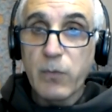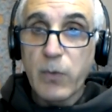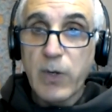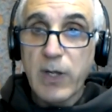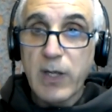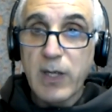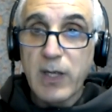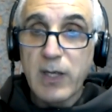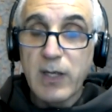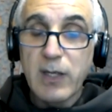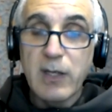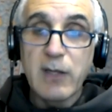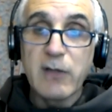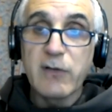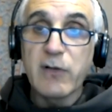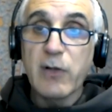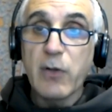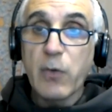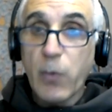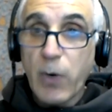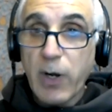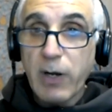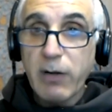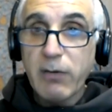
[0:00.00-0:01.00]
Wade is
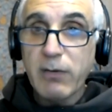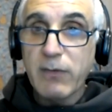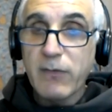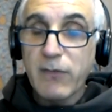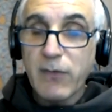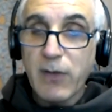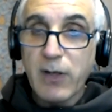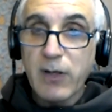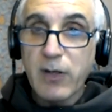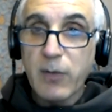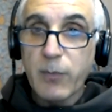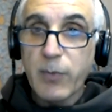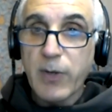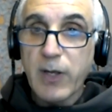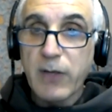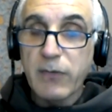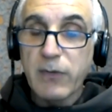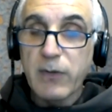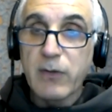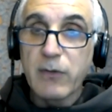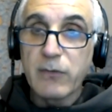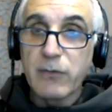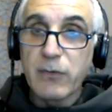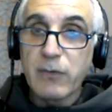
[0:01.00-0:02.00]
acquired
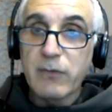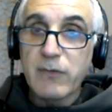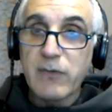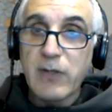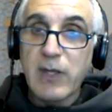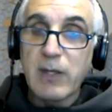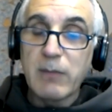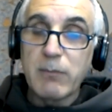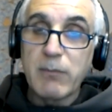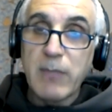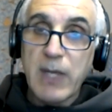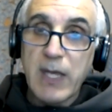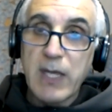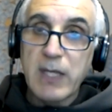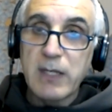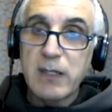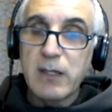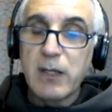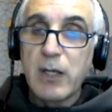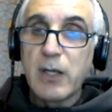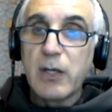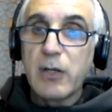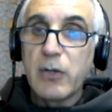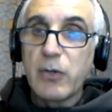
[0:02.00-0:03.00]
psychopathy because you're saying
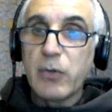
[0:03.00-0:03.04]
men